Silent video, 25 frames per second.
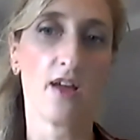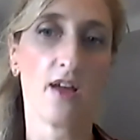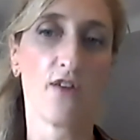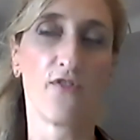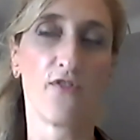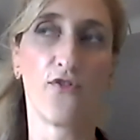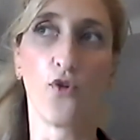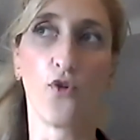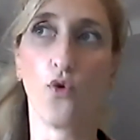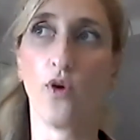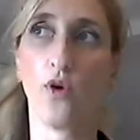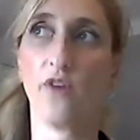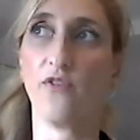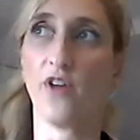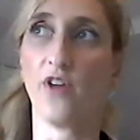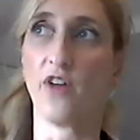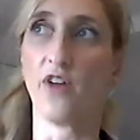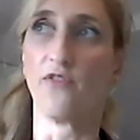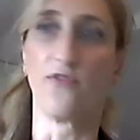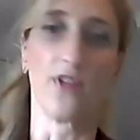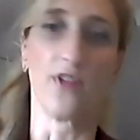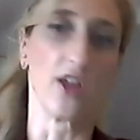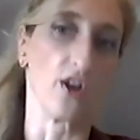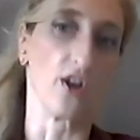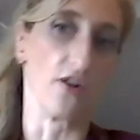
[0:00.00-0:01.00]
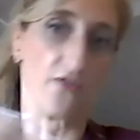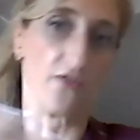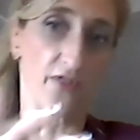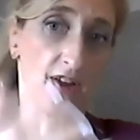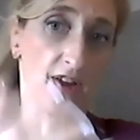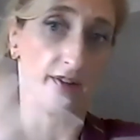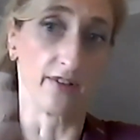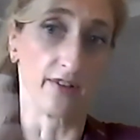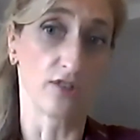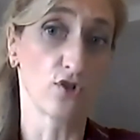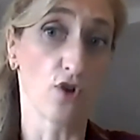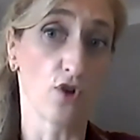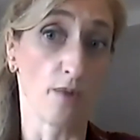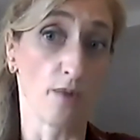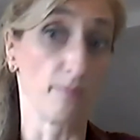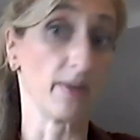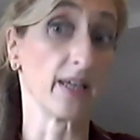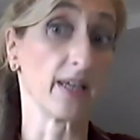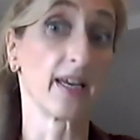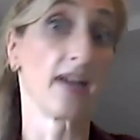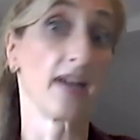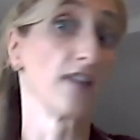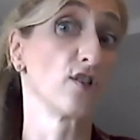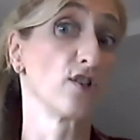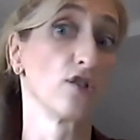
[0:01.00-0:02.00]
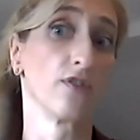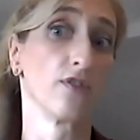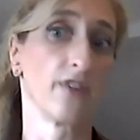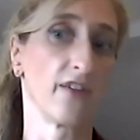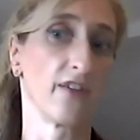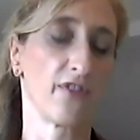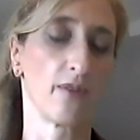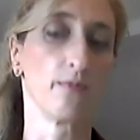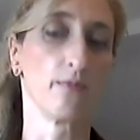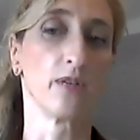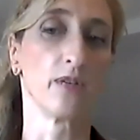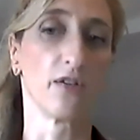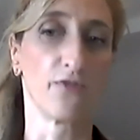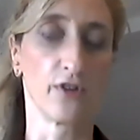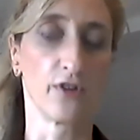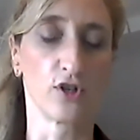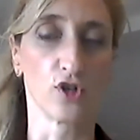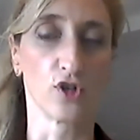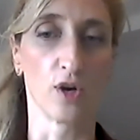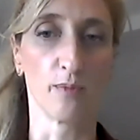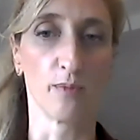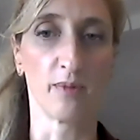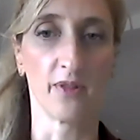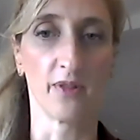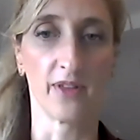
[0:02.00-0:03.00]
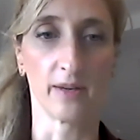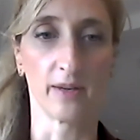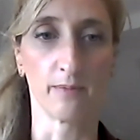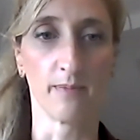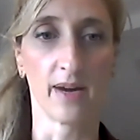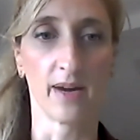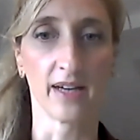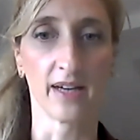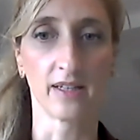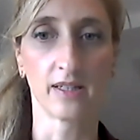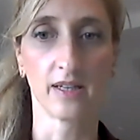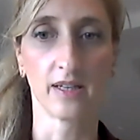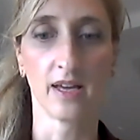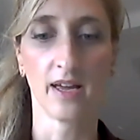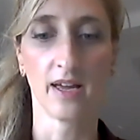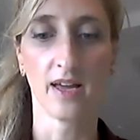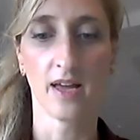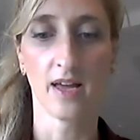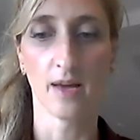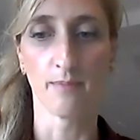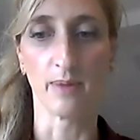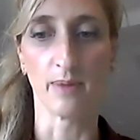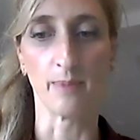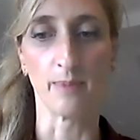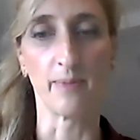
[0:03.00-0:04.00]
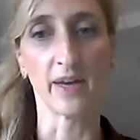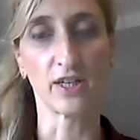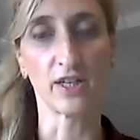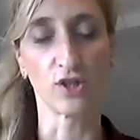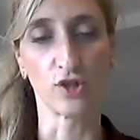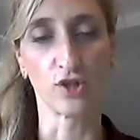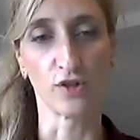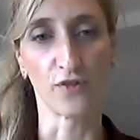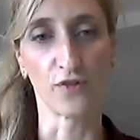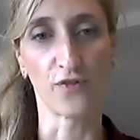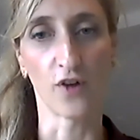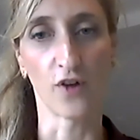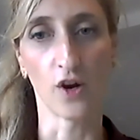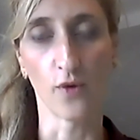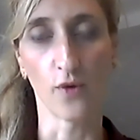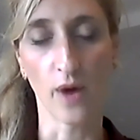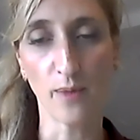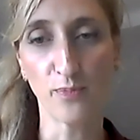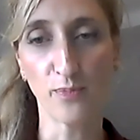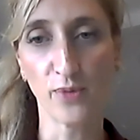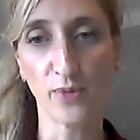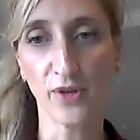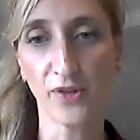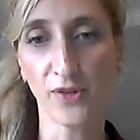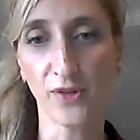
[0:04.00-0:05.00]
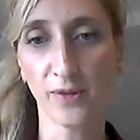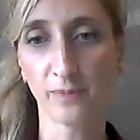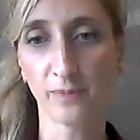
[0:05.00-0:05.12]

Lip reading: for various complications of FMD, for example, that might be better to follow up with.